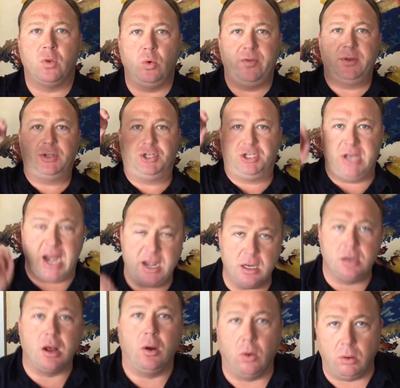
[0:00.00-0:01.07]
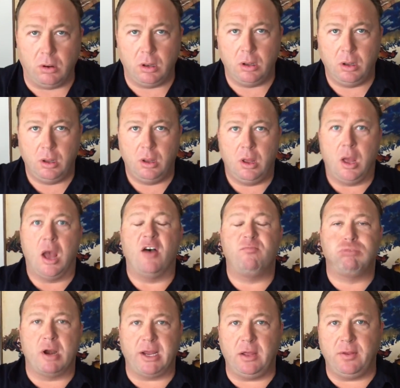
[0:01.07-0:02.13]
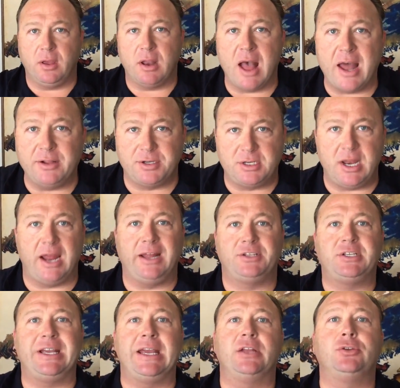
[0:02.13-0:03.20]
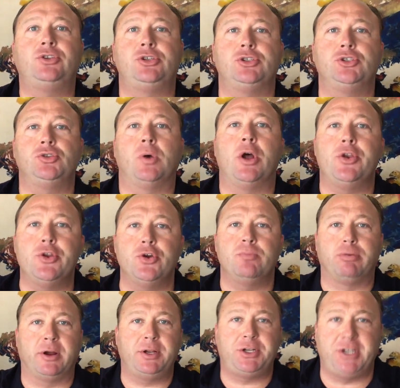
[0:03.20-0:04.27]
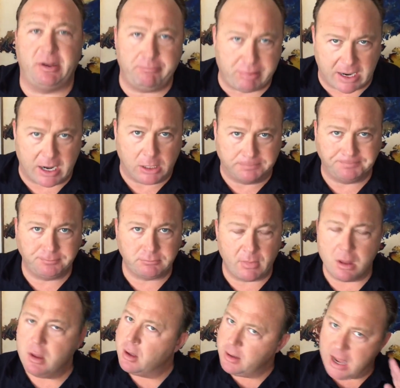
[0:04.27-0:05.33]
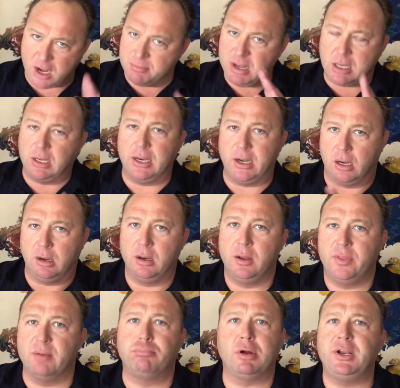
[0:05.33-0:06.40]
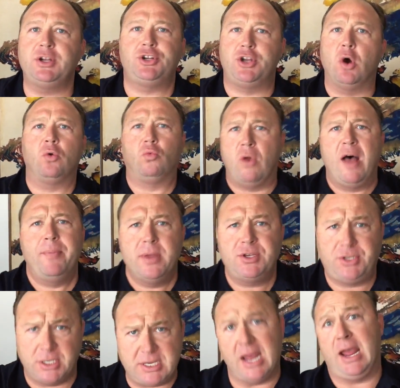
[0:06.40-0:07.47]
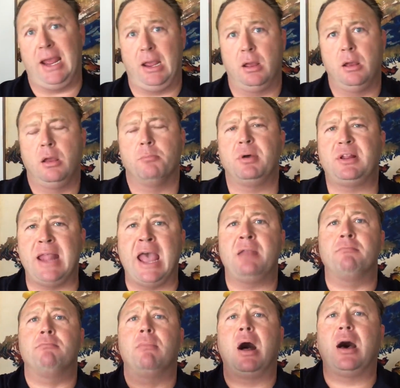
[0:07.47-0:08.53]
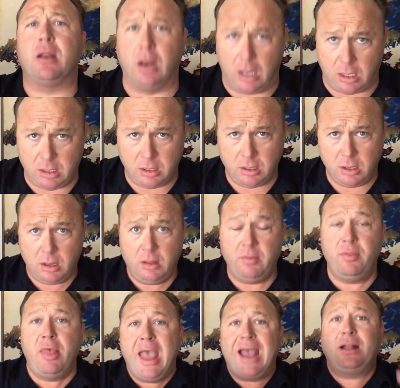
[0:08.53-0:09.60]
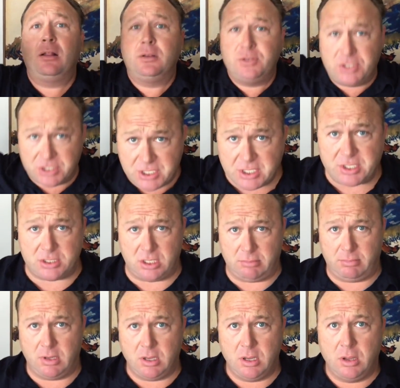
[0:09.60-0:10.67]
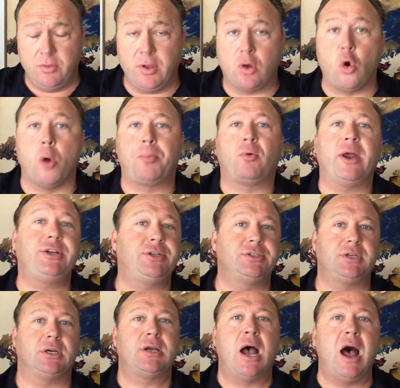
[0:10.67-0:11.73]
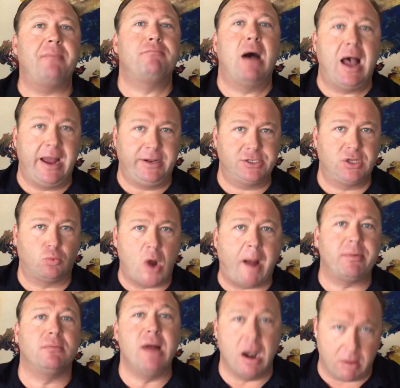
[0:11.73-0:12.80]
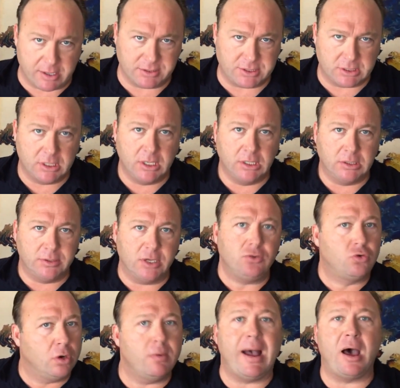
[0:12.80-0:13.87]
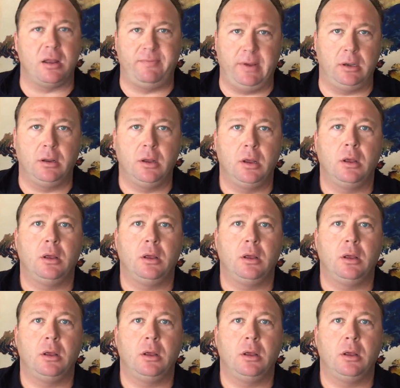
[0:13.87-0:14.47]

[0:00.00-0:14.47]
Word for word: with the stated goal of bringing the United States into a new British empire. Now, to be clear, the British don't run this today, but that model, that system, the corporations and combines, the robber barons that grew out of it,